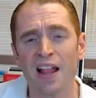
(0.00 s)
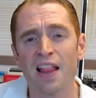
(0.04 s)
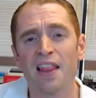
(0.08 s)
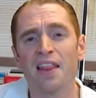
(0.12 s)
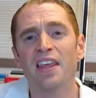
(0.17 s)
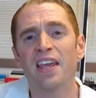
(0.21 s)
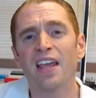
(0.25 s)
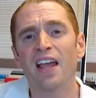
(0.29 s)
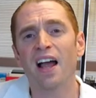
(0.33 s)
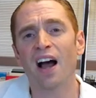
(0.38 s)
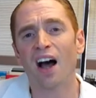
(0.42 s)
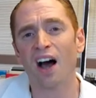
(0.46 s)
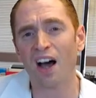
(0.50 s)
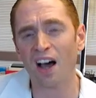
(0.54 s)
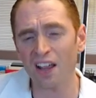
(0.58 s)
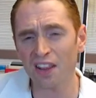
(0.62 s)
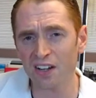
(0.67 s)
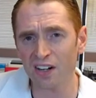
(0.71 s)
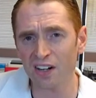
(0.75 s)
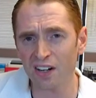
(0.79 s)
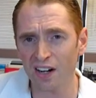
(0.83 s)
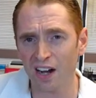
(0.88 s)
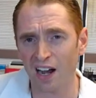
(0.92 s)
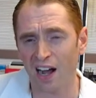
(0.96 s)
The
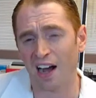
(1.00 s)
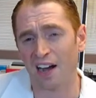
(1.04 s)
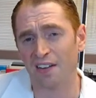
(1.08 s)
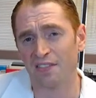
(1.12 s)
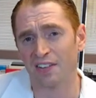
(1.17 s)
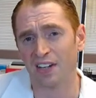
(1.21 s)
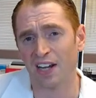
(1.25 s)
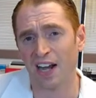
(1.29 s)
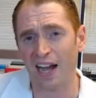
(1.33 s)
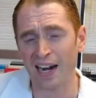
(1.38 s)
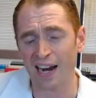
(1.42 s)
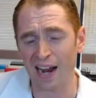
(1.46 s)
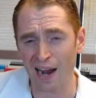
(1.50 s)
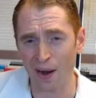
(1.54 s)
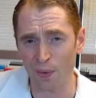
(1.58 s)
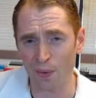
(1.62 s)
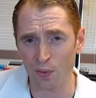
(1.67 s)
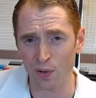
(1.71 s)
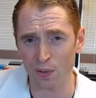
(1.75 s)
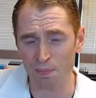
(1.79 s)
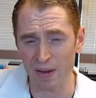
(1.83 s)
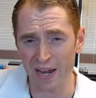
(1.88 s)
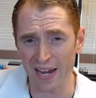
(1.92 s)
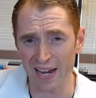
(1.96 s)
other caveat I
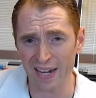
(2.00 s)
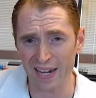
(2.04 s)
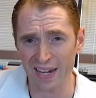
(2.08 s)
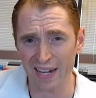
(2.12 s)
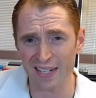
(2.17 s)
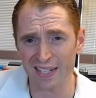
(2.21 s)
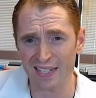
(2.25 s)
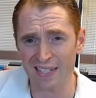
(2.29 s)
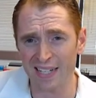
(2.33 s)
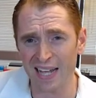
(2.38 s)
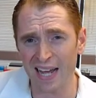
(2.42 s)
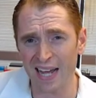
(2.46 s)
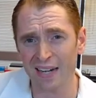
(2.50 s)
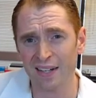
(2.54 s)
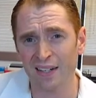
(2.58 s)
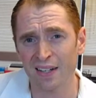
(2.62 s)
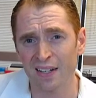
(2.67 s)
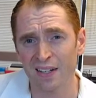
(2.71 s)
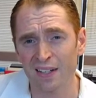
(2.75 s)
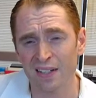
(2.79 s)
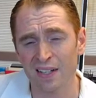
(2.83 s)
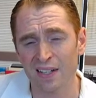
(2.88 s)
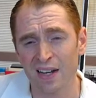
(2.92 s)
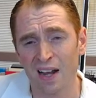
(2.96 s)
would make is that
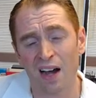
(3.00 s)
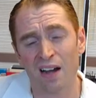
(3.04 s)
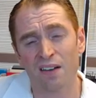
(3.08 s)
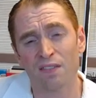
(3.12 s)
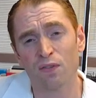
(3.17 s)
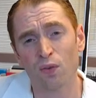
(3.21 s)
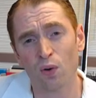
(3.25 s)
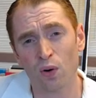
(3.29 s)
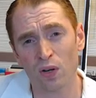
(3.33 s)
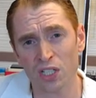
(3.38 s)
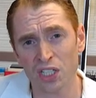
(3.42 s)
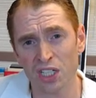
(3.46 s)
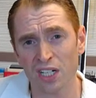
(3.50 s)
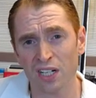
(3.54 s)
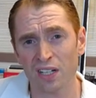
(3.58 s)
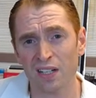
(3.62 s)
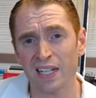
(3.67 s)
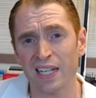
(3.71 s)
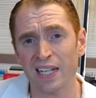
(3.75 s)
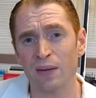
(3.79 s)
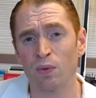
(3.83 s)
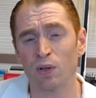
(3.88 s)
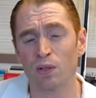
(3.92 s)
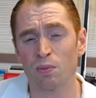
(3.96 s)

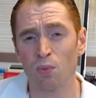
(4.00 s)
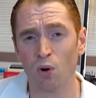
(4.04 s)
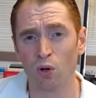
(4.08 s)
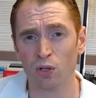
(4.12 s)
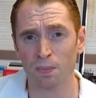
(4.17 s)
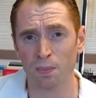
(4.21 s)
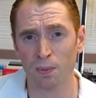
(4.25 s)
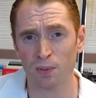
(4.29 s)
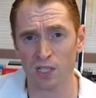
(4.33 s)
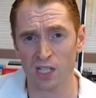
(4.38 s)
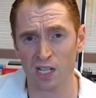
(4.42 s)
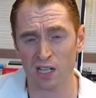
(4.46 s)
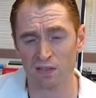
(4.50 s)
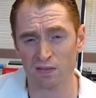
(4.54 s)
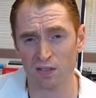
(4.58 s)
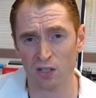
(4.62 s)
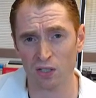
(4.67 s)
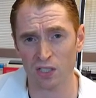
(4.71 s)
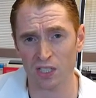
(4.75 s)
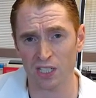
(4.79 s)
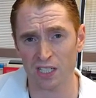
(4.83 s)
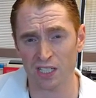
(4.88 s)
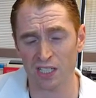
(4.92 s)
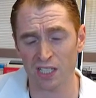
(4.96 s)
Unfortunately, with multiple
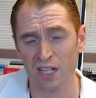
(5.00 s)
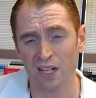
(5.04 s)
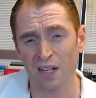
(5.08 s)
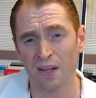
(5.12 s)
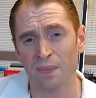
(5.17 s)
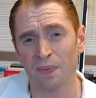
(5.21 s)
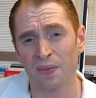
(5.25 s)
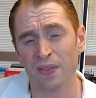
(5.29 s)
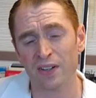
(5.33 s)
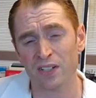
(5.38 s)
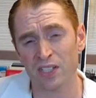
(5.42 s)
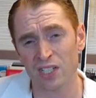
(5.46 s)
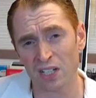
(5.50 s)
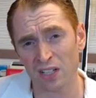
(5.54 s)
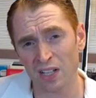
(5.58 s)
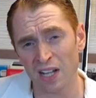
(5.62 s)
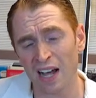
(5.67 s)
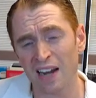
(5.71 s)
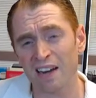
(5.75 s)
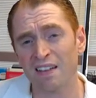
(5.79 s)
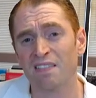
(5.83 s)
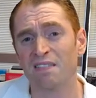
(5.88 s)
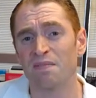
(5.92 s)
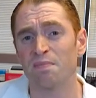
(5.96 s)
sclerosis, there's a
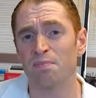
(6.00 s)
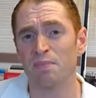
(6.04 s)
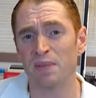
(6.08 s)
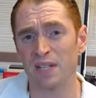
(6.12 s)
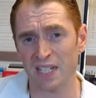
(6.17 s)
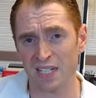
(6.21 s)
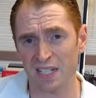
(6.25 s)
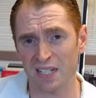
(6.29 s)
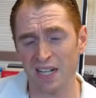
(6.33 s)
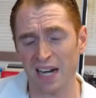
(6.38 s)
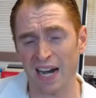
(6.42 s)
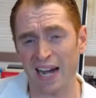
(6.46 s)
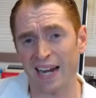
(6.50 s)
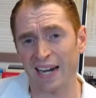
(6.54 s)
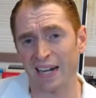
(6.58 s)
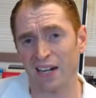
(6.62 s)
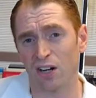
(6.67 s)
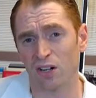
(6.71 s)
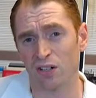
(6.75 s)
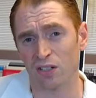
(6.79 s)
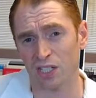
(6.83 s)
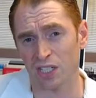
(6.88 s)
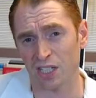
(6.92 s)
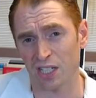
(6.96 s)
lot of
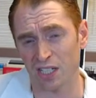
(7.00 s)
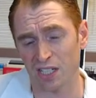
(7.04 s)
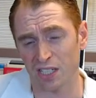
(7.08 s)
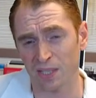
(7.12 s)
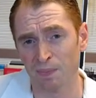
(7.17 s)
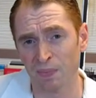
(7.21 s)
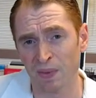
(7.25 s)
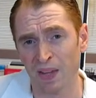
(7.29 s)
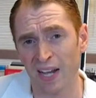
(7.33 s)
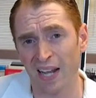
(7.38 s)
misdiagnosis.